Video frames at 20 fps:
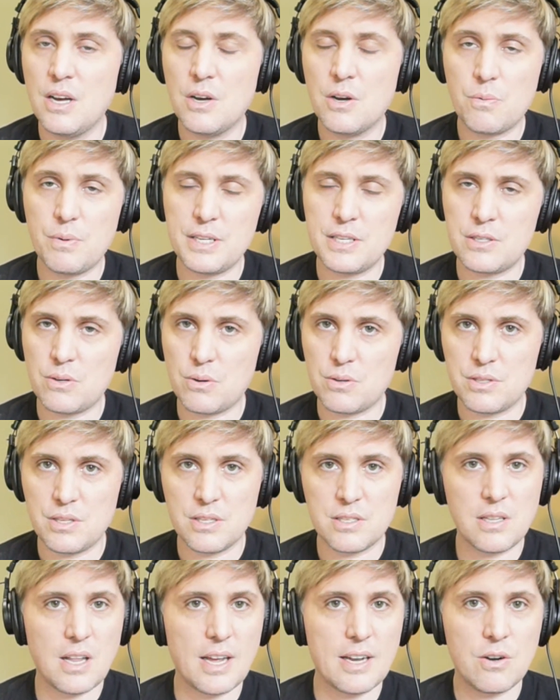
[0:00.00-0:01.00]

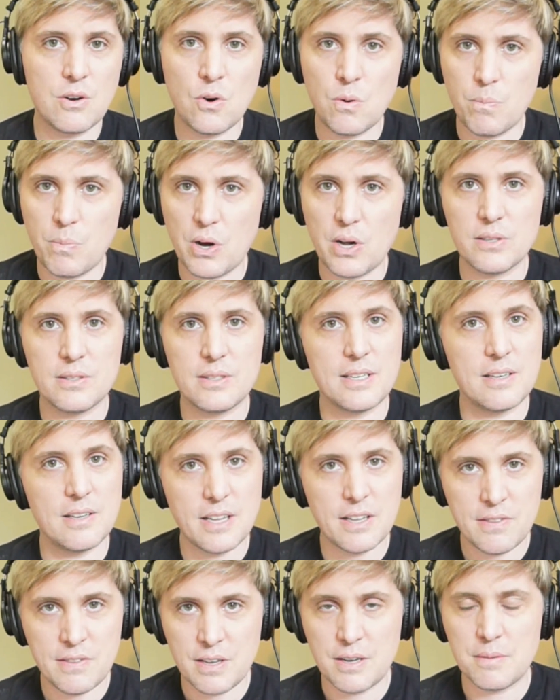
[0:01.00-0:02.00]
resources like cobalt and
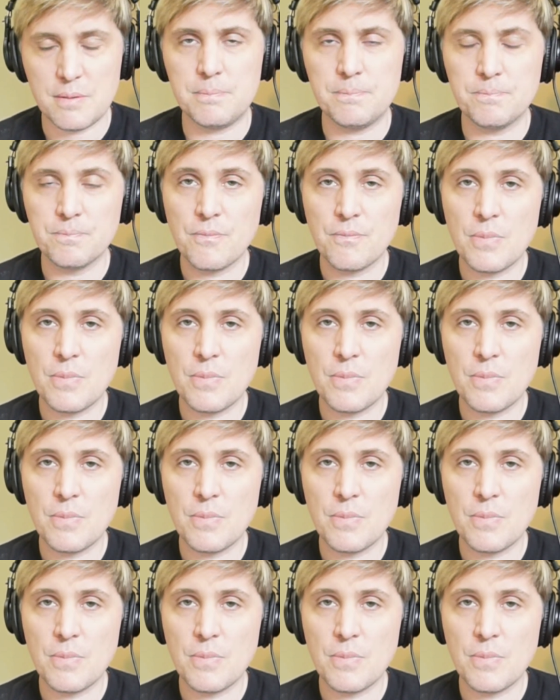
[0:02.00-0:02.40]
lithium.